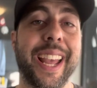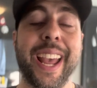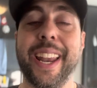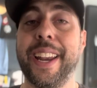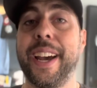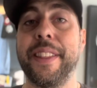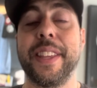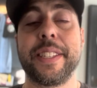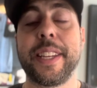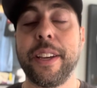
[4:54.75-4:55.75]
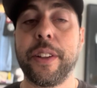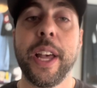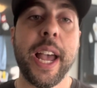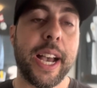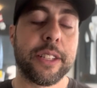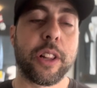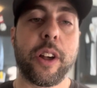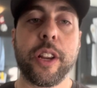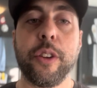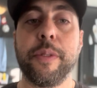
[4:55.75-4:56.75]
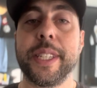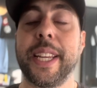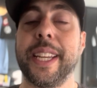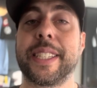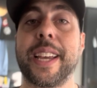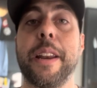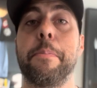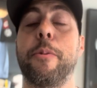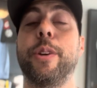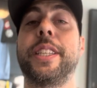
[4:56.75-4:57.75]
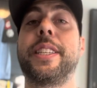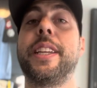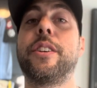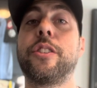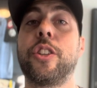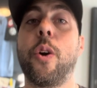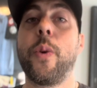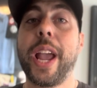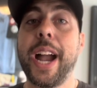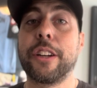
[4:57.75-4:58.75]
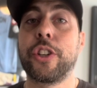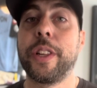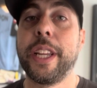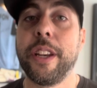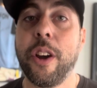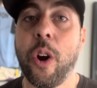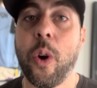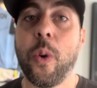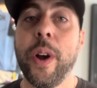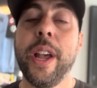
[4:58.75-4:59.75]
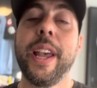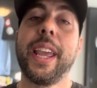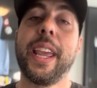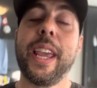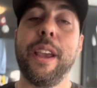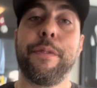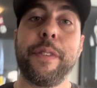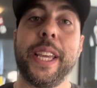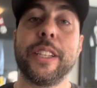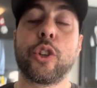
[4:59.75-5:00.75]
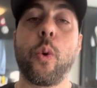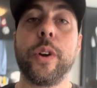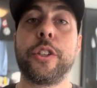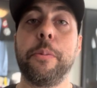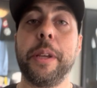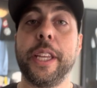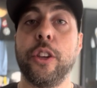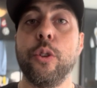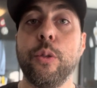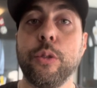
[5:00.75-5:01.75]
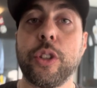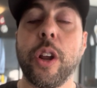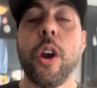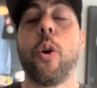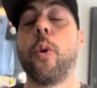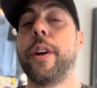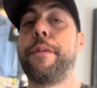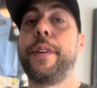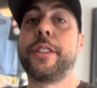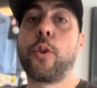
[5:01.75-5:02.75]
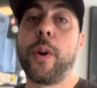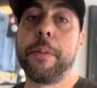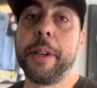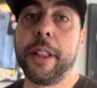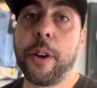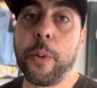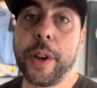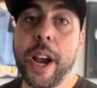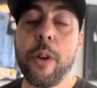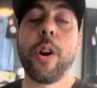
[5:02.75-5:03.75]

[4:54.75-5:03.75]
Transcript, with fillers: And this deal has a lot of Juventini excited, but we still don't actually know if he is going to be used or if he's going to be loaned out